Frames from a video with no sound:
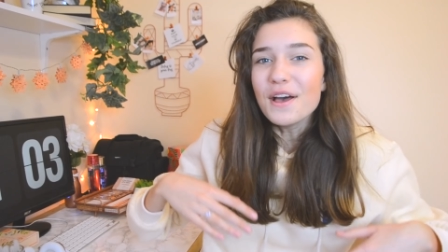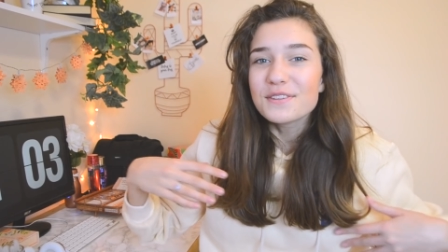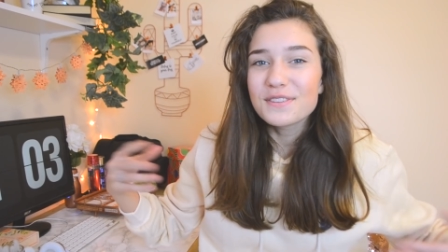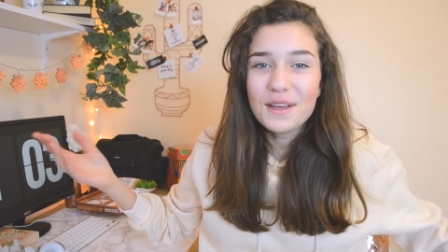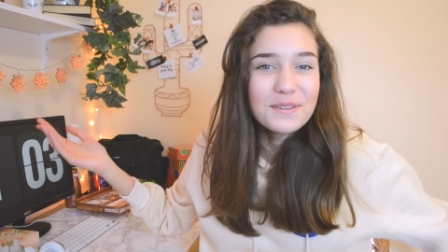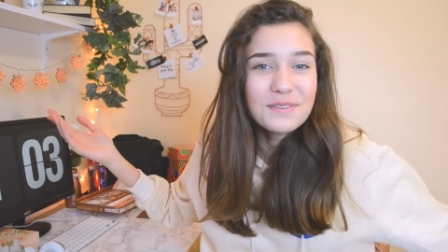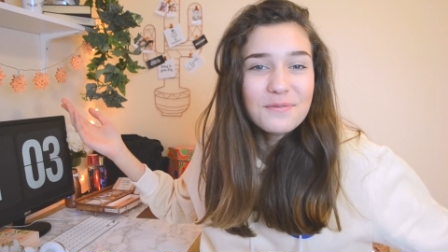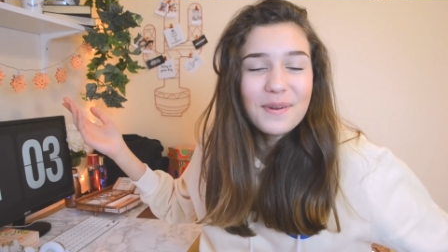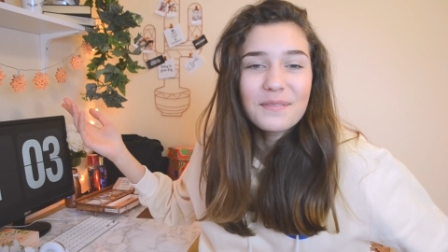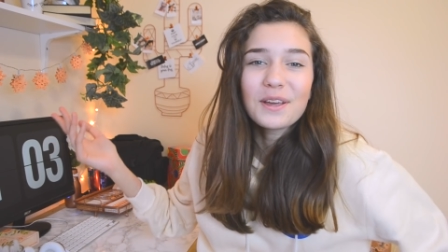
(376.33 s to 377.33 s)
So that was it
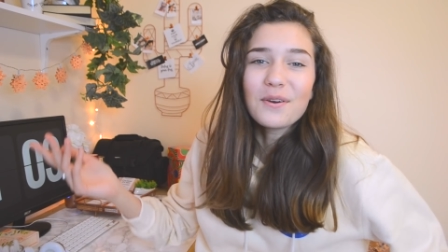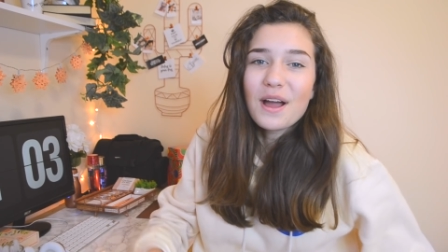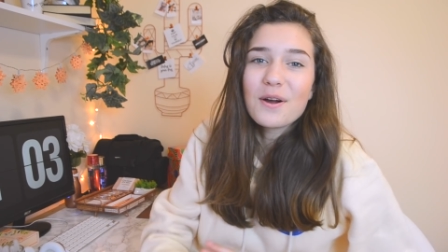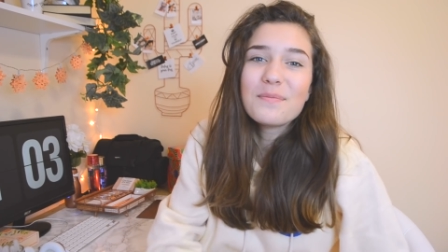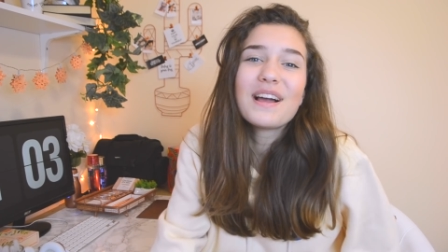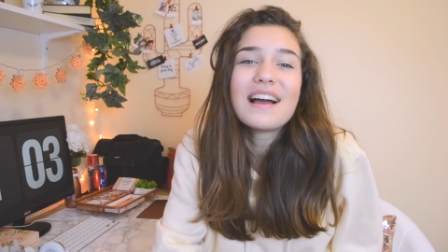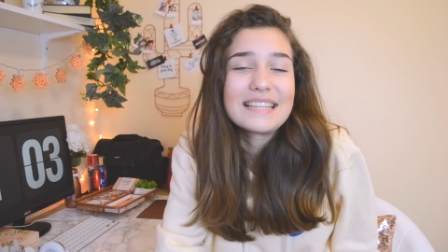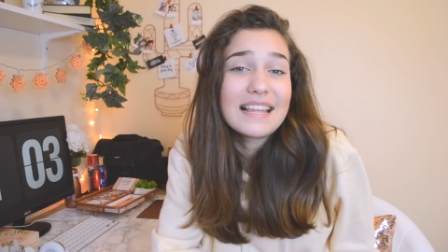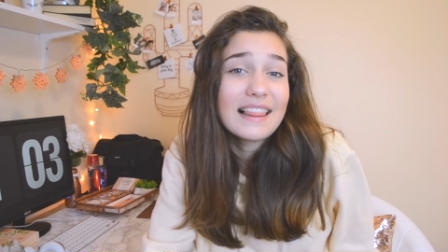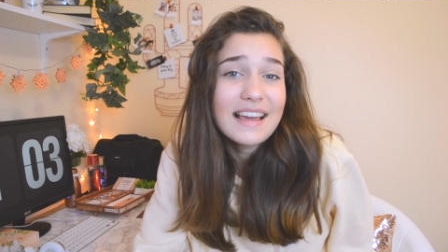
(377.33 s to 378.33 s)
for my video. I hope you
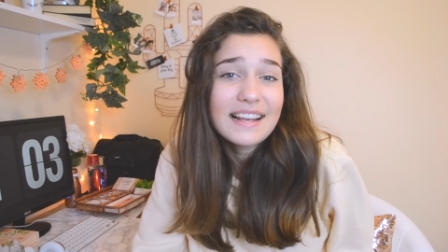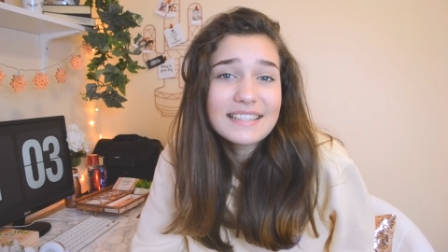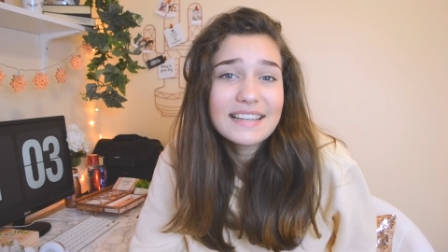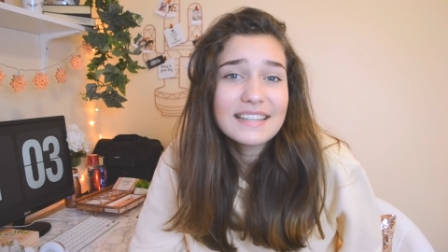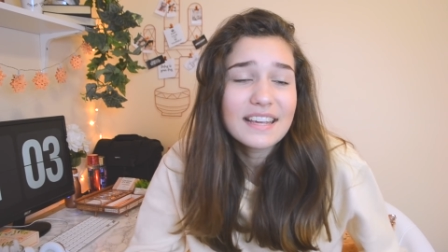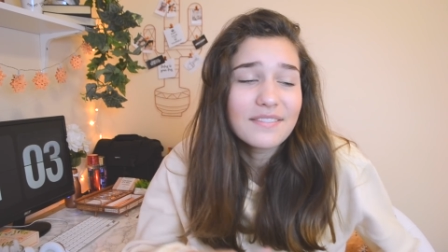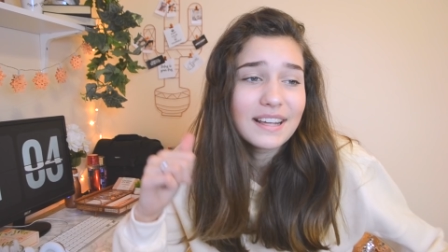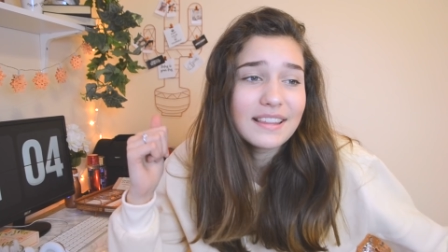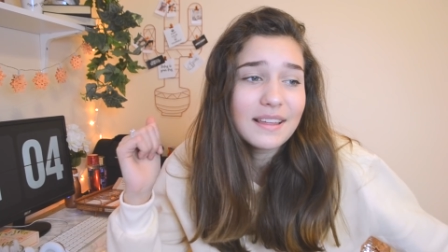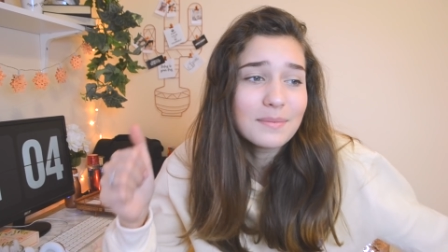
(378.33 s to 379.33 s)
guys liked it. Give
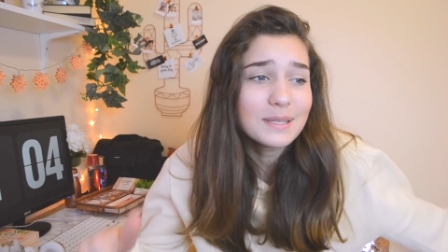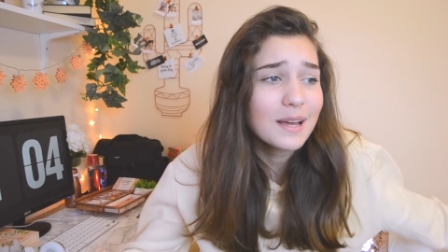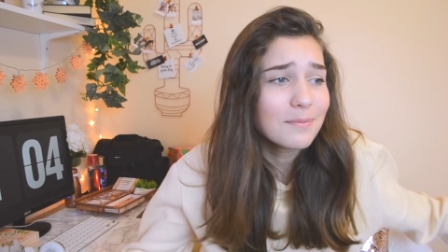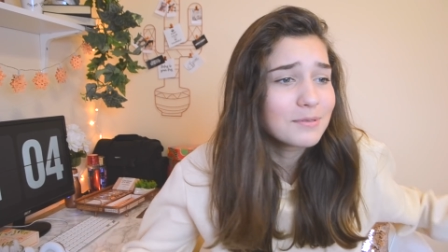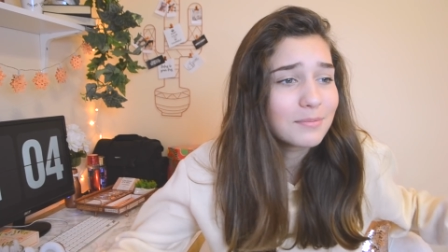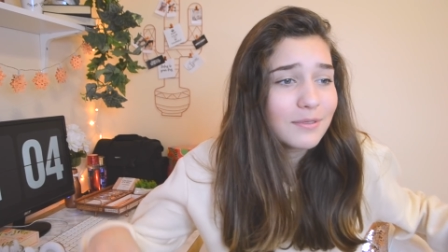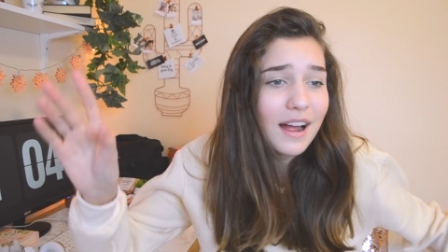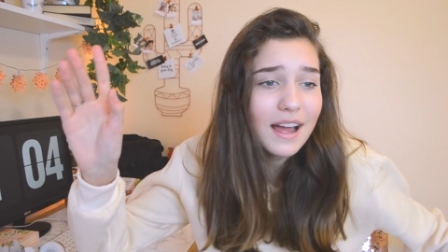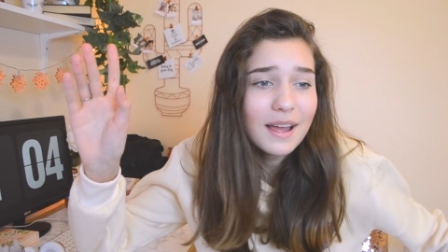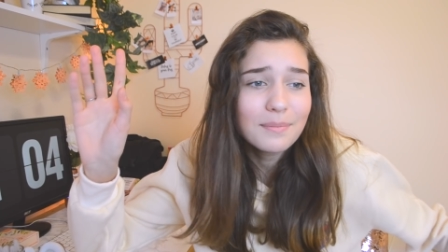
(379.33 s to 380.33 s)
it a thumbs up,
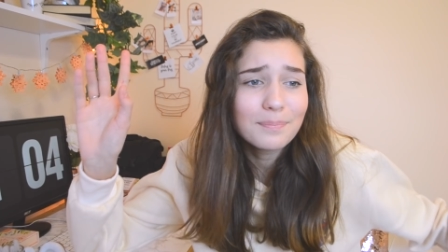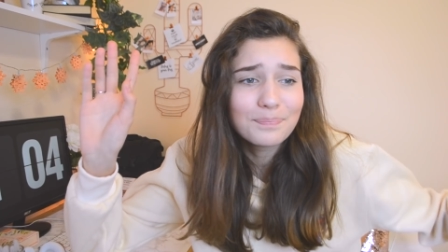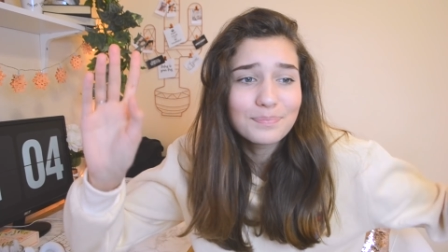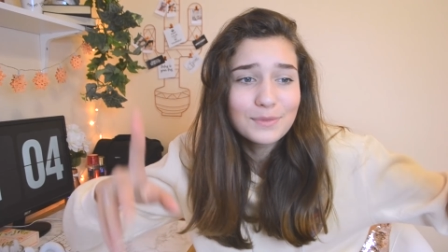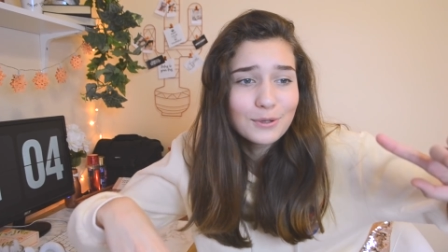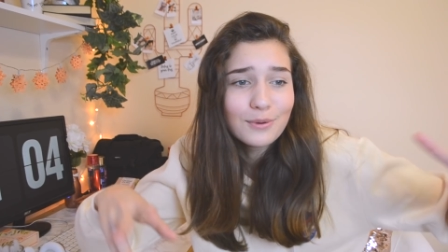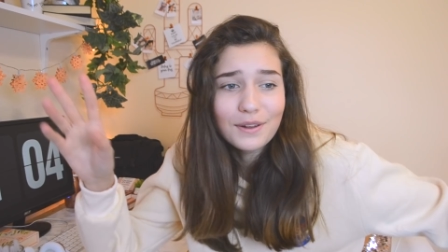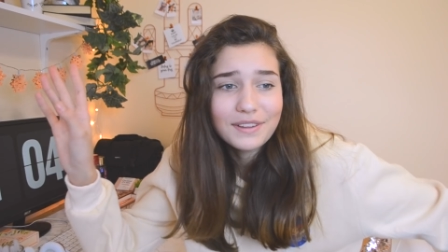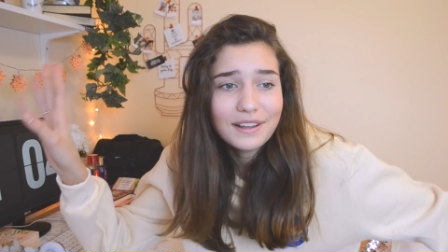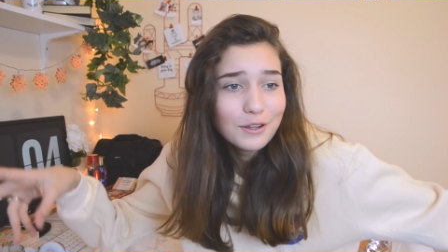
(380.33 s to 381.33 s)
subscribe, do
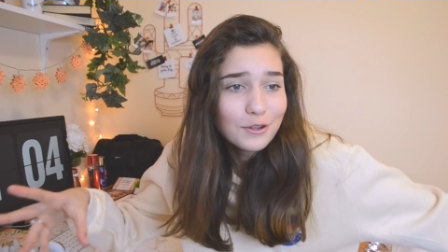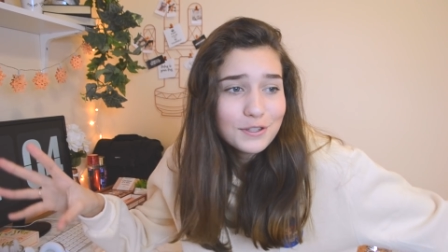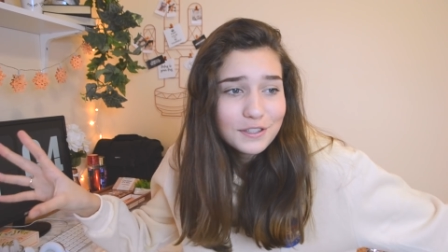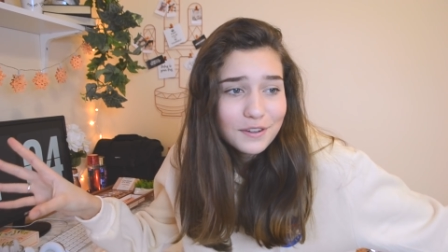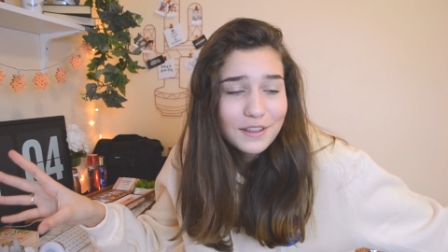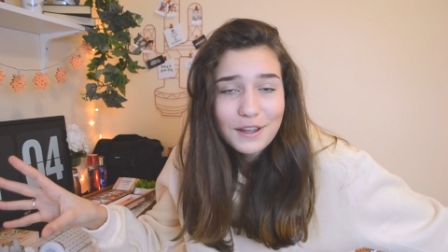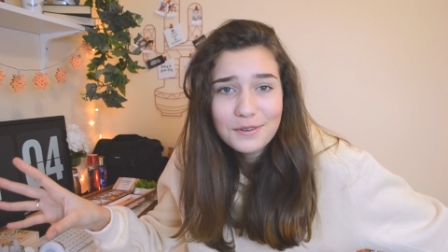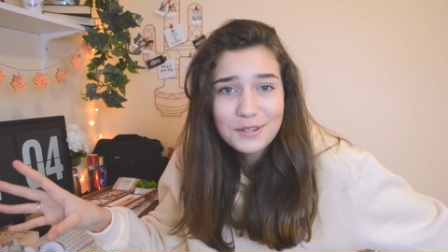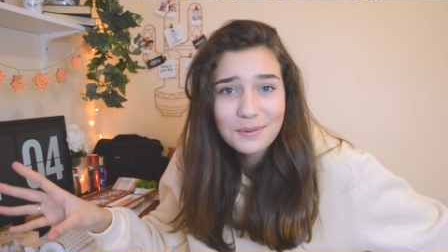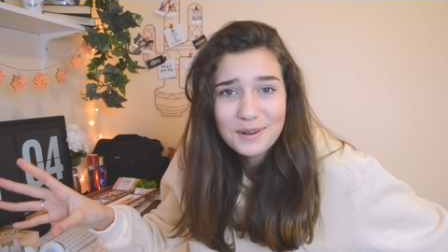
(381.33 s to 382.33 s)
all that other stuff that
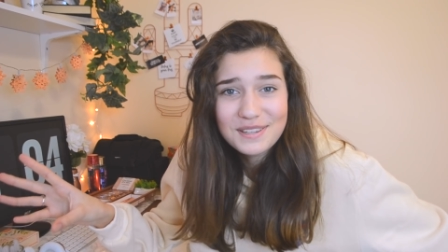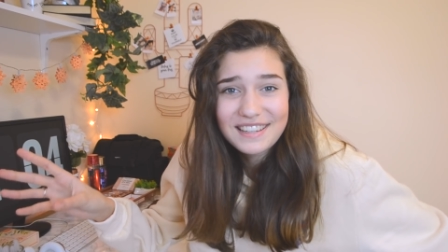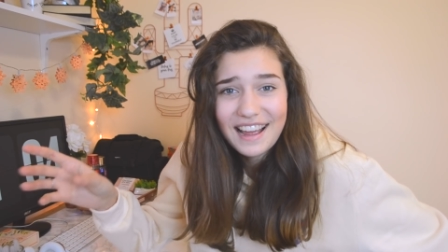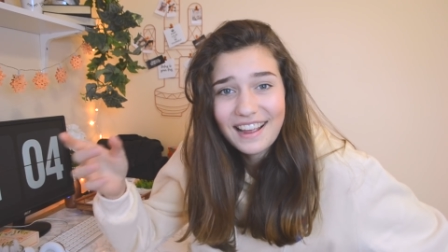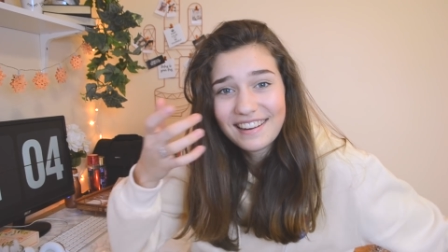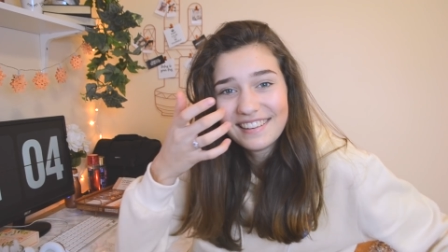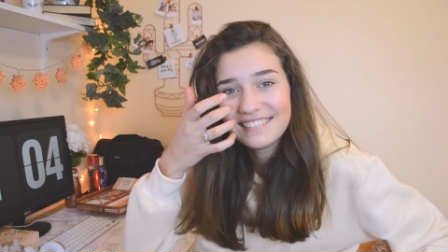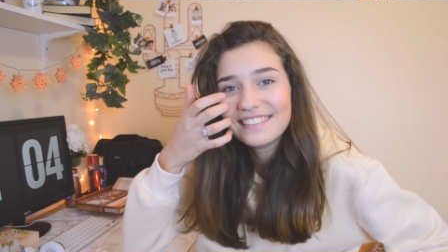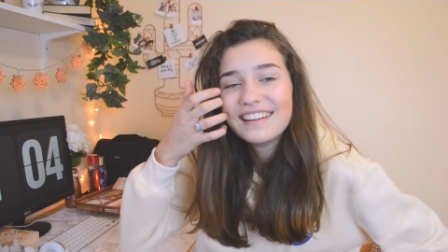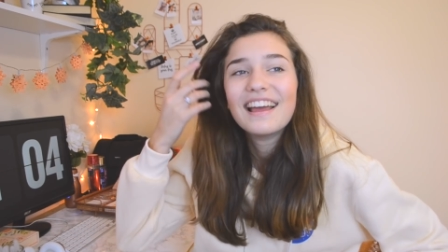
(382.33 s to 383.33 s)
YouTubers say.
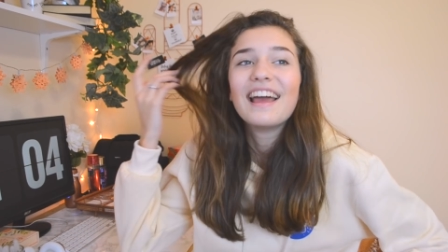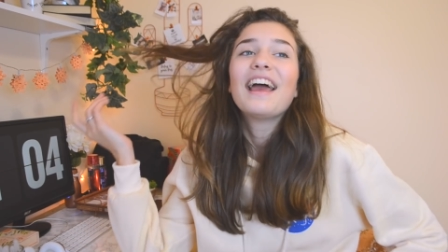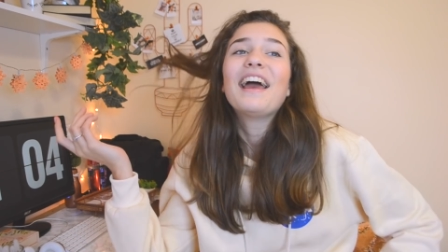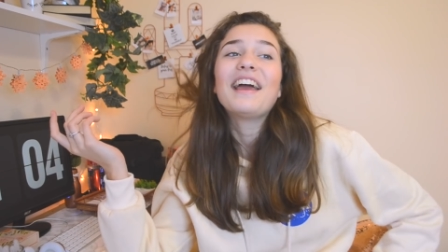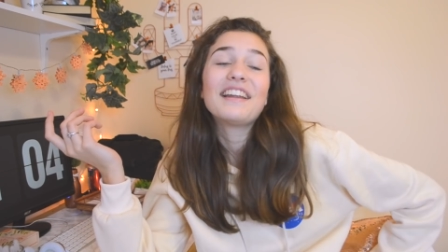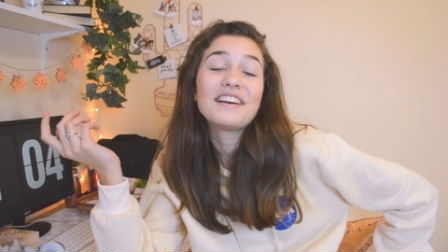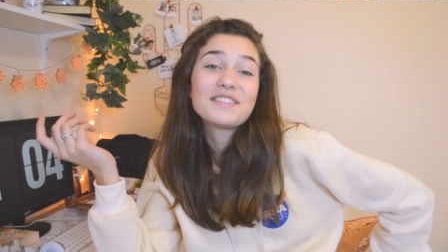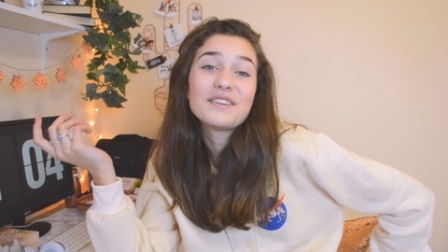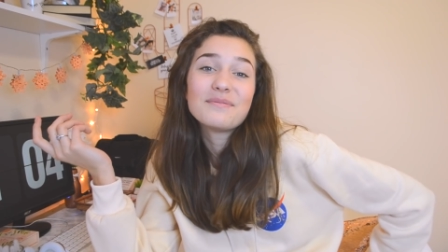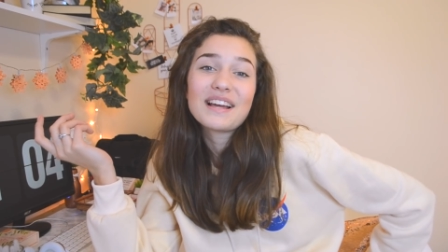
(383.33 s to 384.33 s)
And I'll
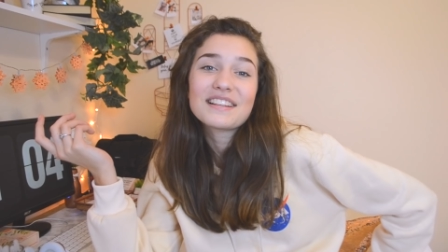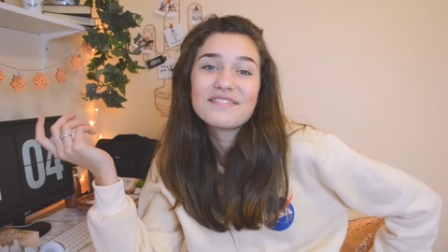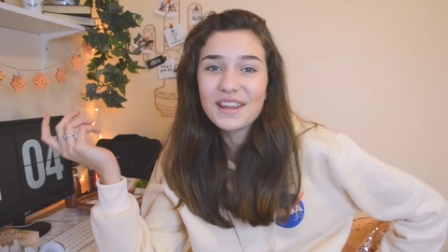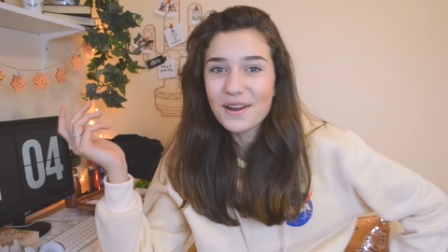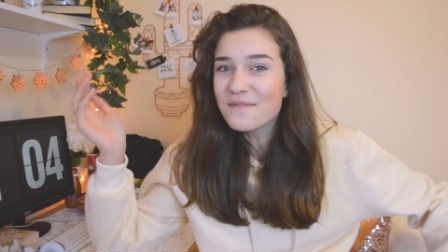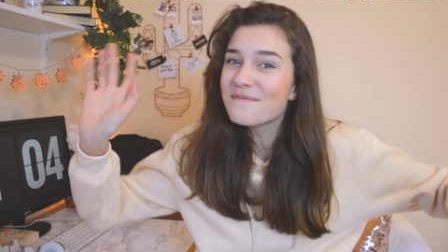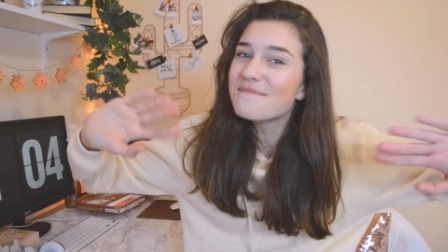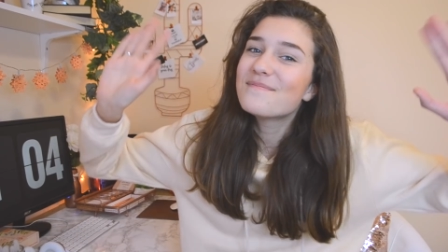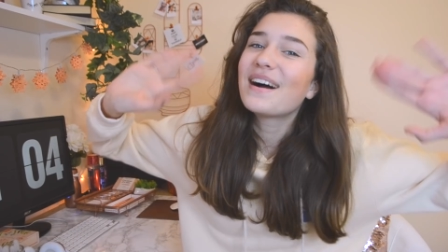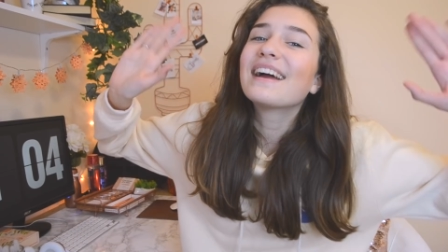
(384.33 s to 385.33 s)
see you in my next video.
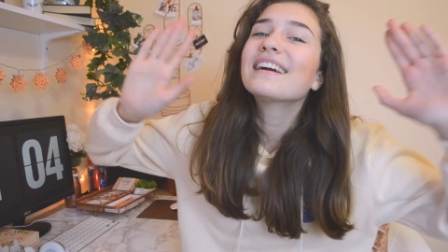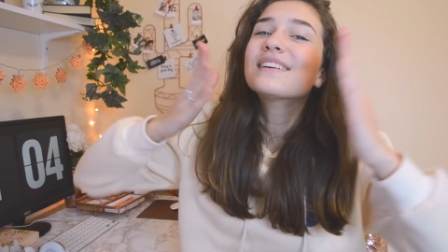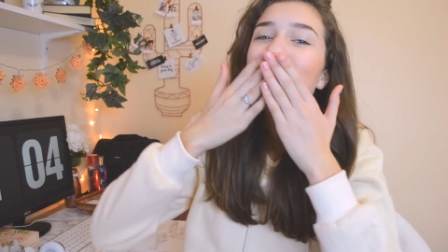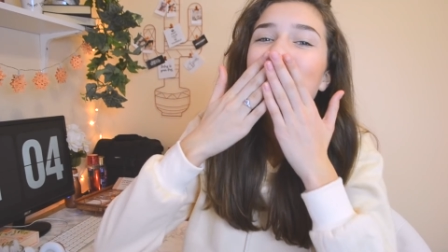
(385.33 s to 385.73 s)
Bye!